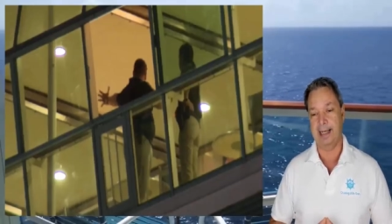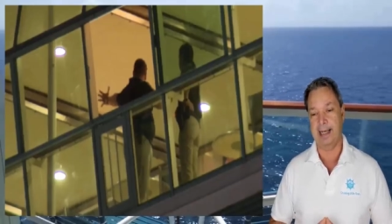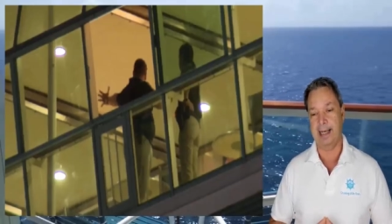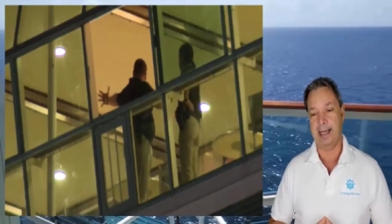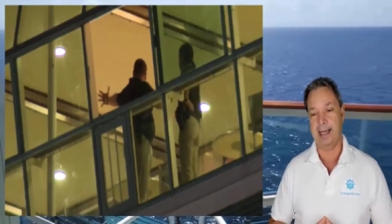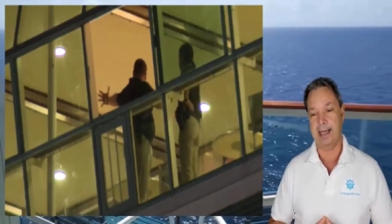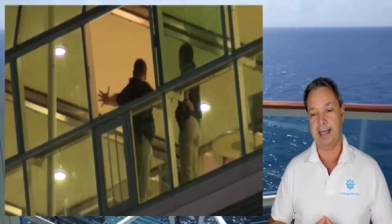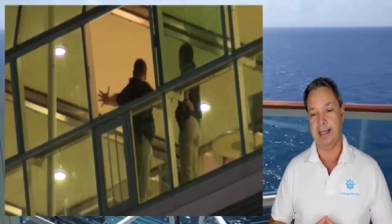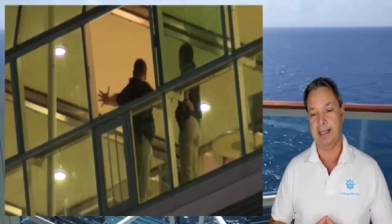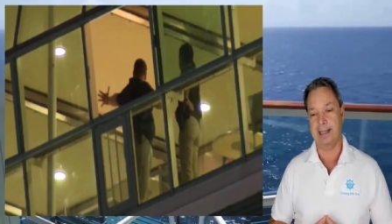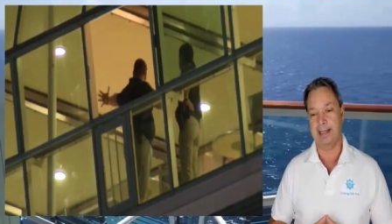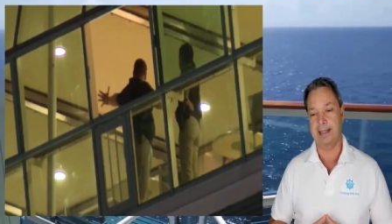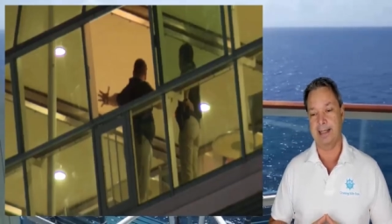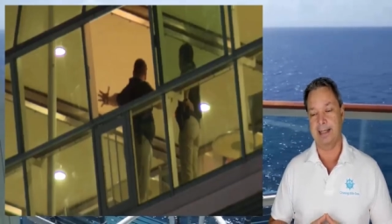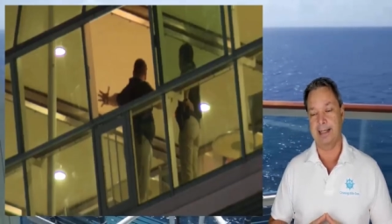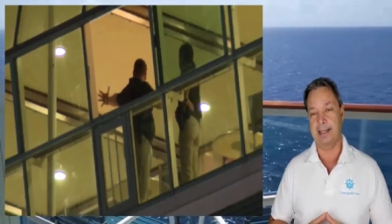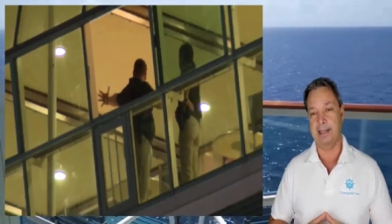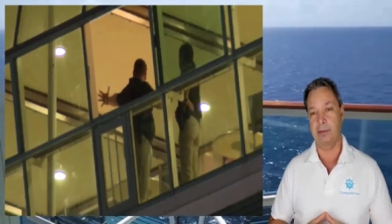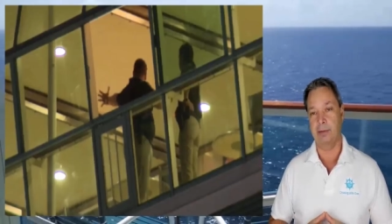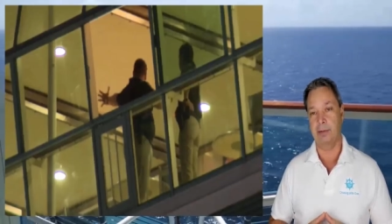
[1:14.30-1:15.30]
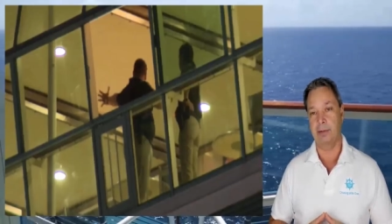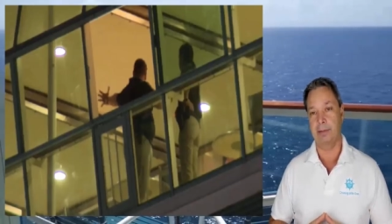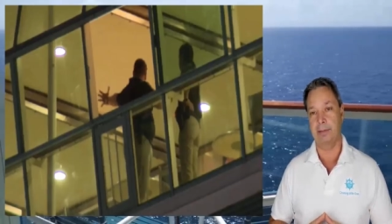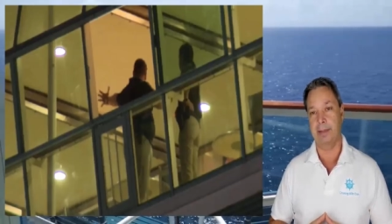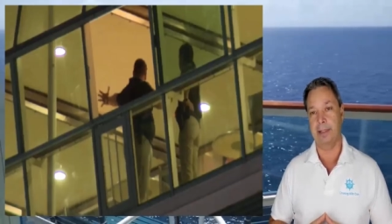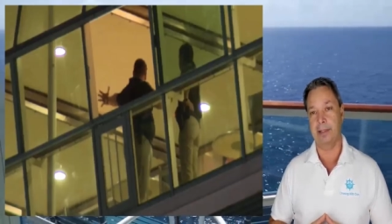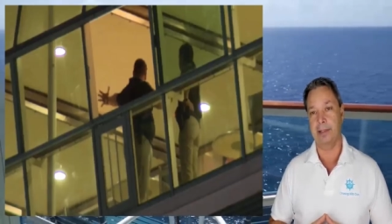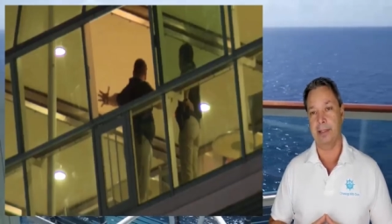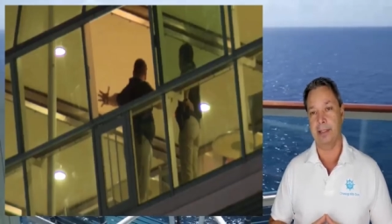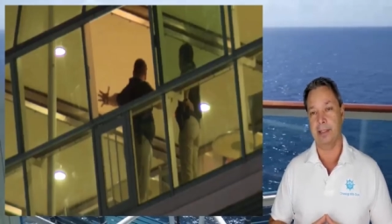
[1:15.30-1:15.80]
and he will
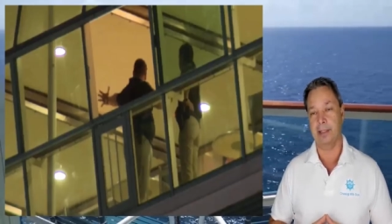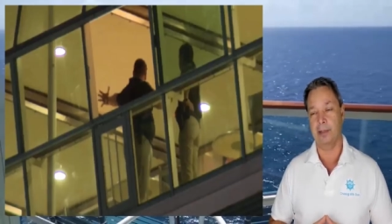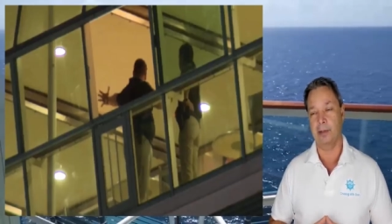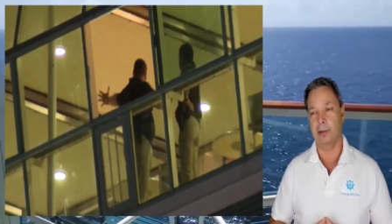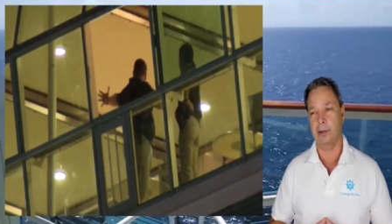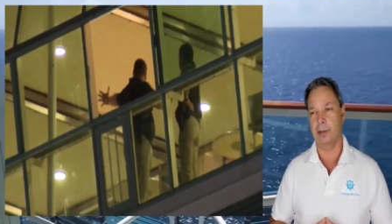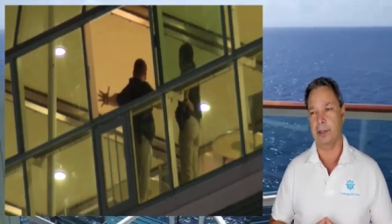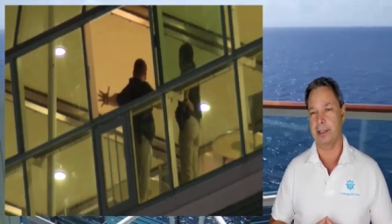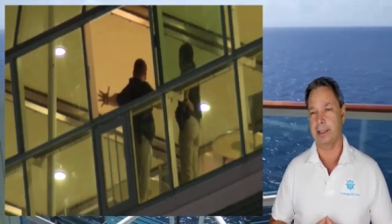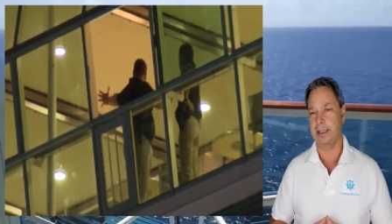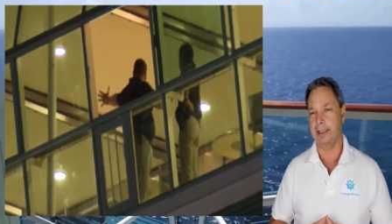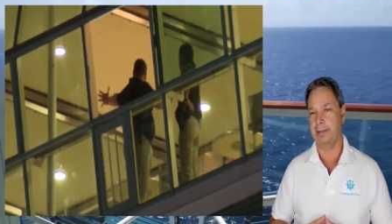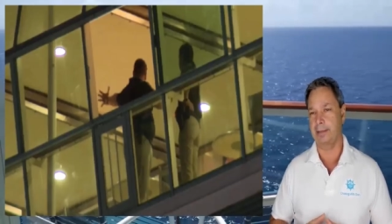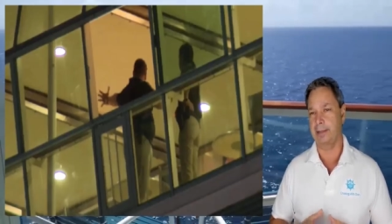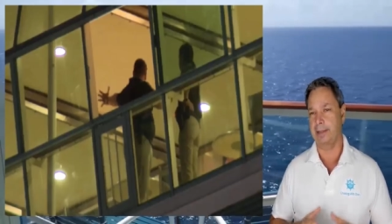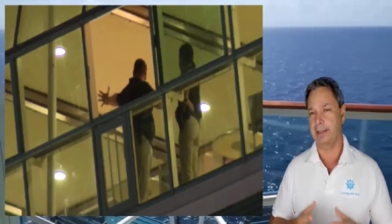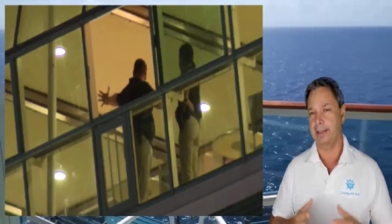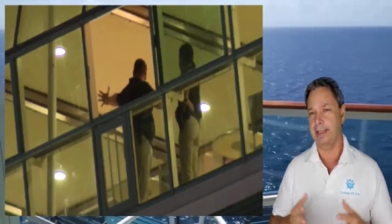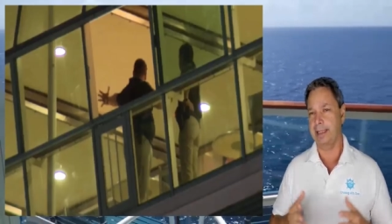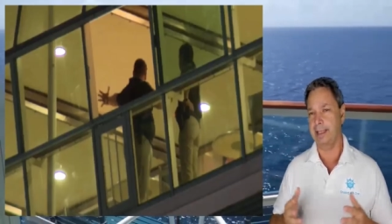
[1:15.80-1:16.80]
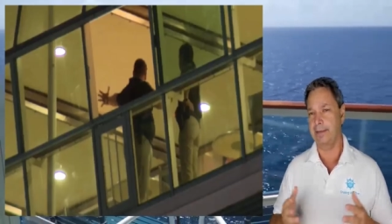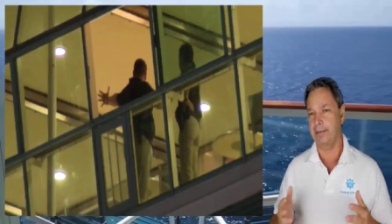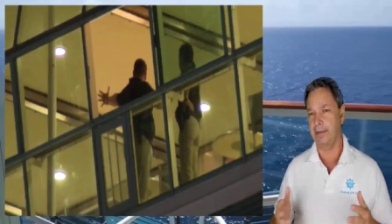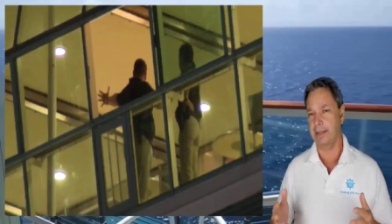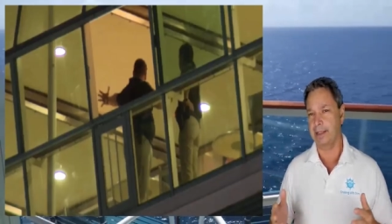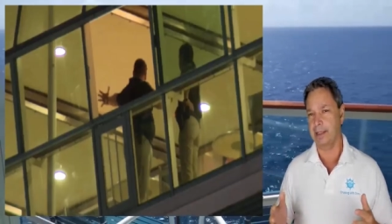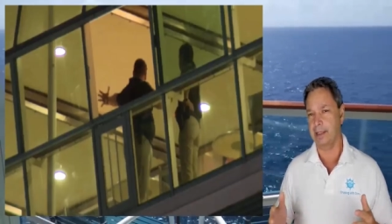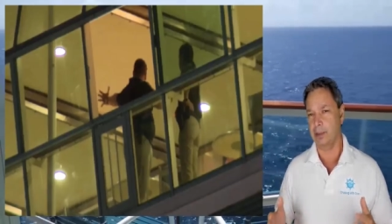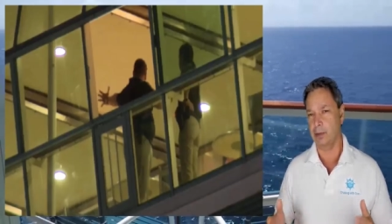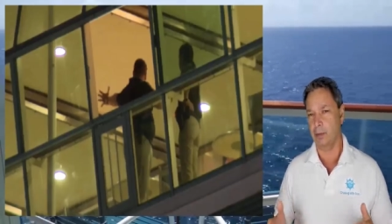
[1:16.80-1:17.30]
appear in court, I believe,
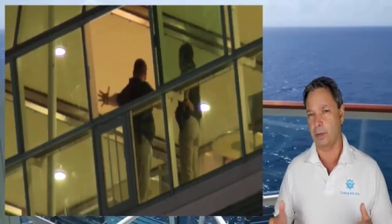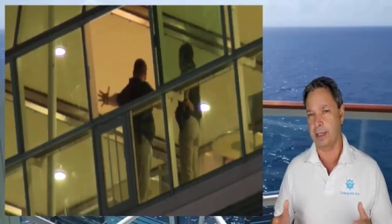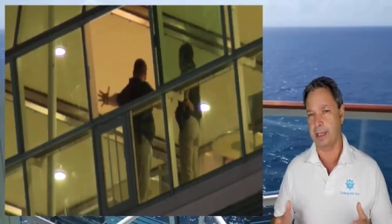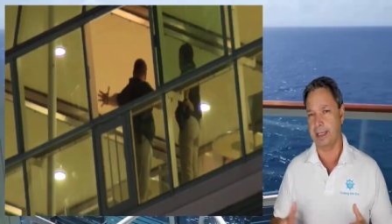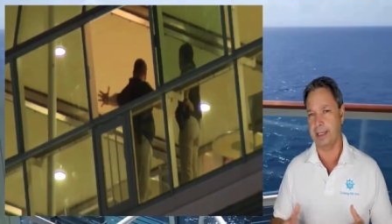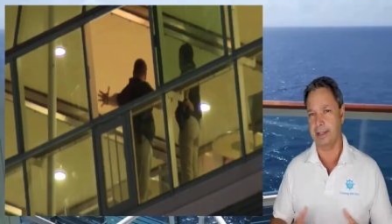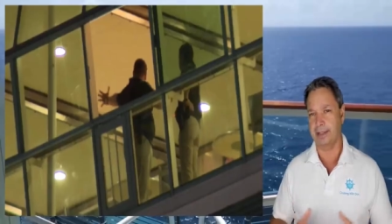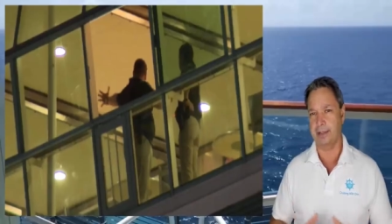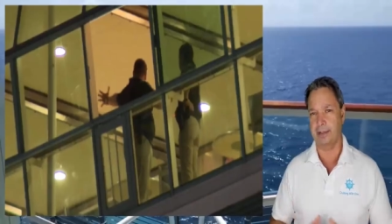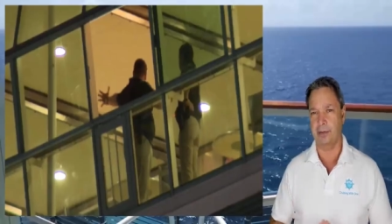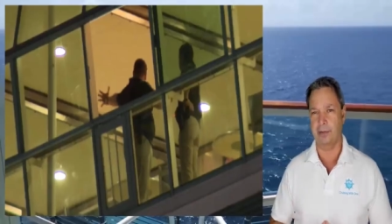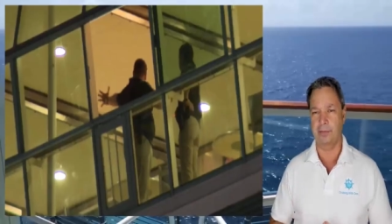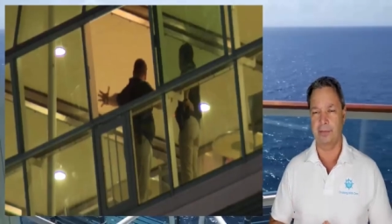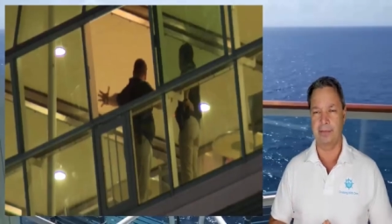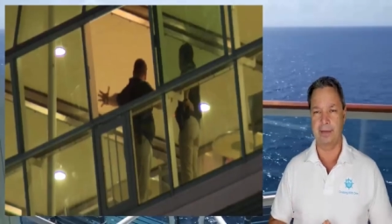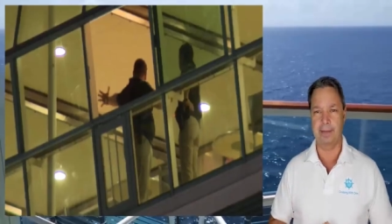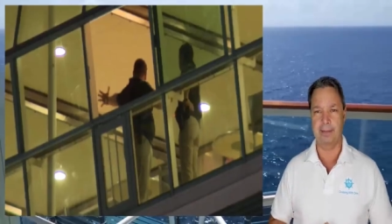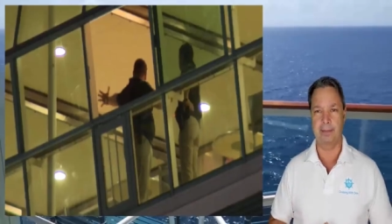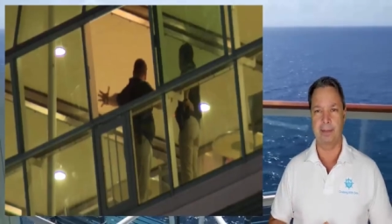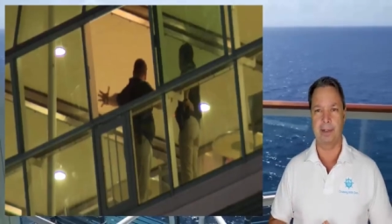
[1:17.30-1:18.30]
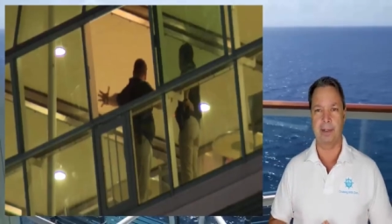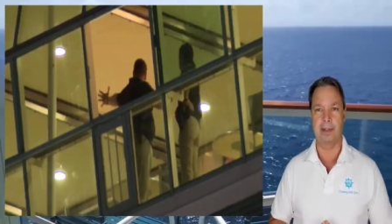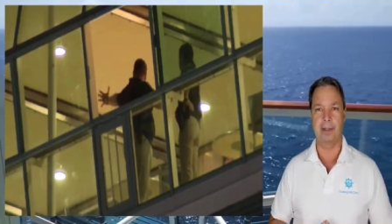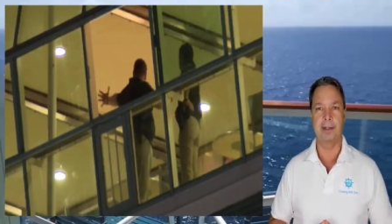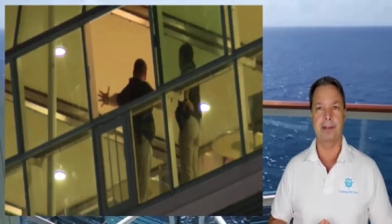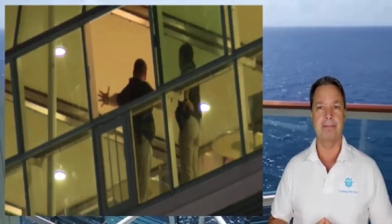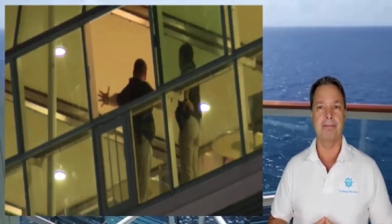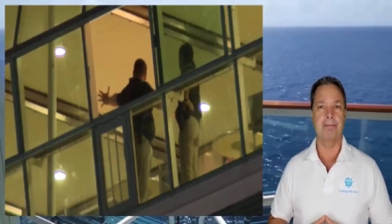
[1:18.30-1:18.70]
on the 20th of November.